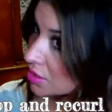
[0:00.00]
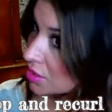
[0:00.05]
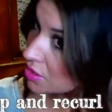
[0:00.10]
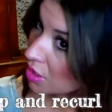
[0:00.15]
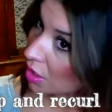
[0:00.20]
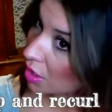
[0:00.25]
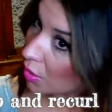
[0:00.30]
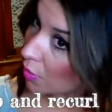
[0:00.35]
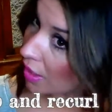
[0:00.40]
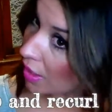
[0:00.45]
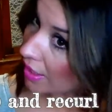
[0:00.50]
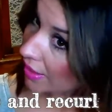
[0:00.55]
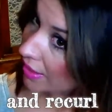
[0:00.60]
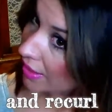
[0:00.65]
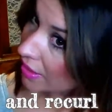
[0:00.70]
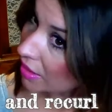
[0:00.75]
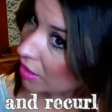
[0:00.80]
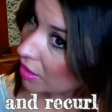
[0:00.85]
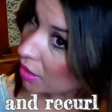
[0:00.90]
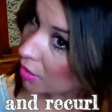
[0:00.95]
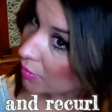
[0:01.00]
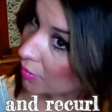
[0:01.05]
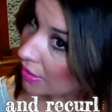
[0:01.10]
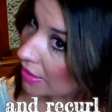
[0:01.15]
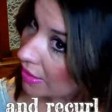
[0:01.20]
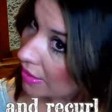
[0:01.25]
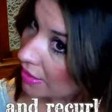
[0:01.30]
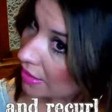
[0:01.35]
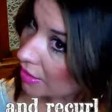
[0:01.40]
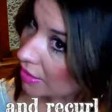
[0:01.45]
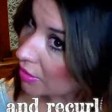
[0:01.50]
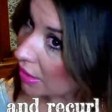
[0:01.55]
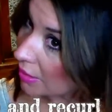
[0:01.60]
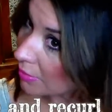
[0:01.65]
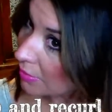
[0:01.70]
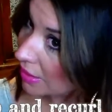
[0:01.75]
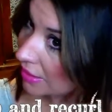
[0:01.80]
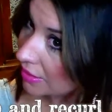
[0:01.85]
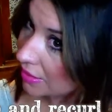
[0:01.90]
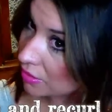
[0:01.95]
So I kind of go in and
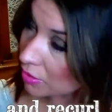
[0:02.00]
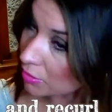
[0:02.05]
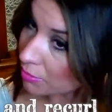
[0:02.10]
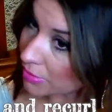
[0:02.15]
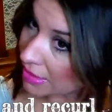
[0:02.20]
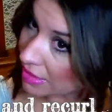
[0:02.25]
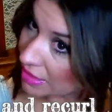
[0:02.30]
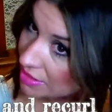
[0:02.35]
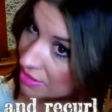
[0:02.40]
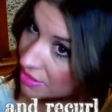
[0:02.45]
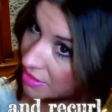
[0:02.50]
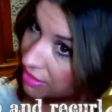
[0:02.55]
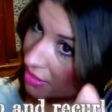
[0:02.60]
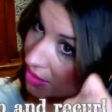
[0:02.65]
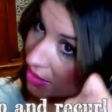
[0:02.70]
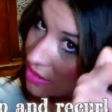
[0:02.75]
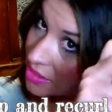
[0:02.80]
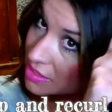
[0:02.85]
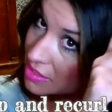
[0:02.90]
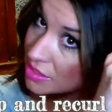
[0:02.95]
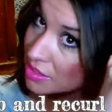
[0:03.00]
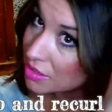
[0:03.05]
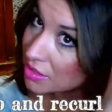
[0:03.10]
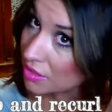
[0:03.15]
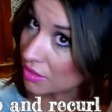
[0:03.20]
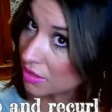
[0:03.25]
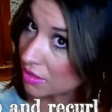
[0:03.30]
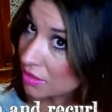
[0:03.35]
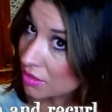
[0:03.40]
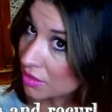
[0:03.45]
grab like little pieces